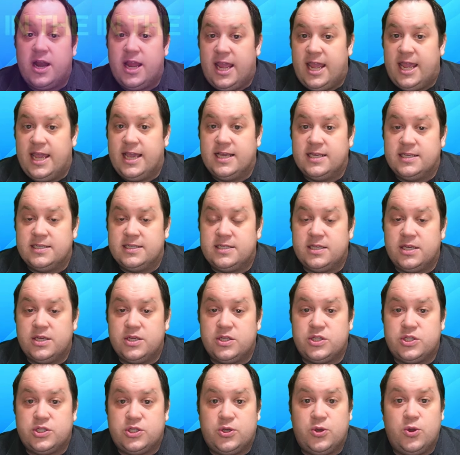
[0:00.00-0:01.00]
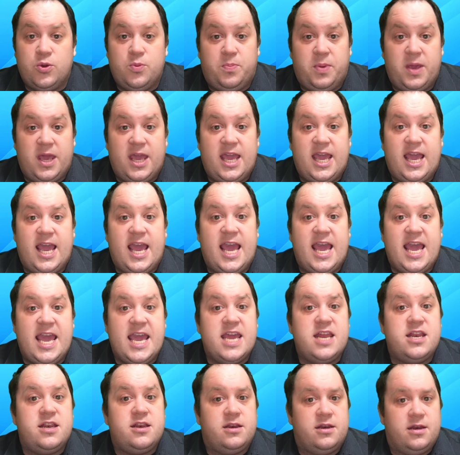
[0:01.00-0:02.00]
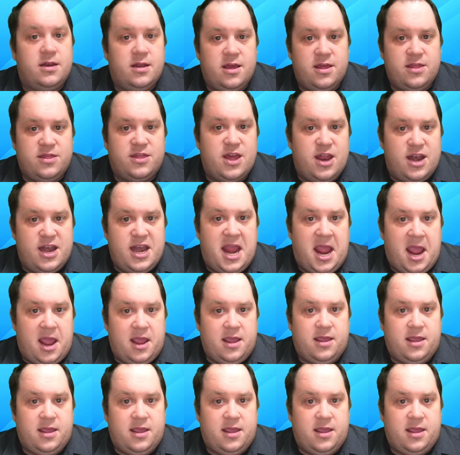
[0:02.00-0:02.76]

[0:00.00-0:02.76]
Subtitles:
is to be in the nick,